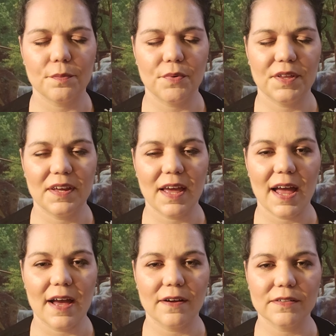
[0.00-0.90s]
breathing
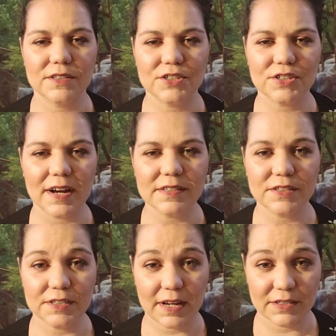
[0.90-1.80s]
out
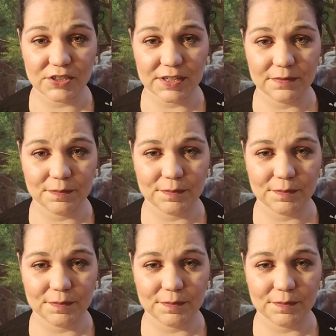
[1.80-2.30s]
stress or tension,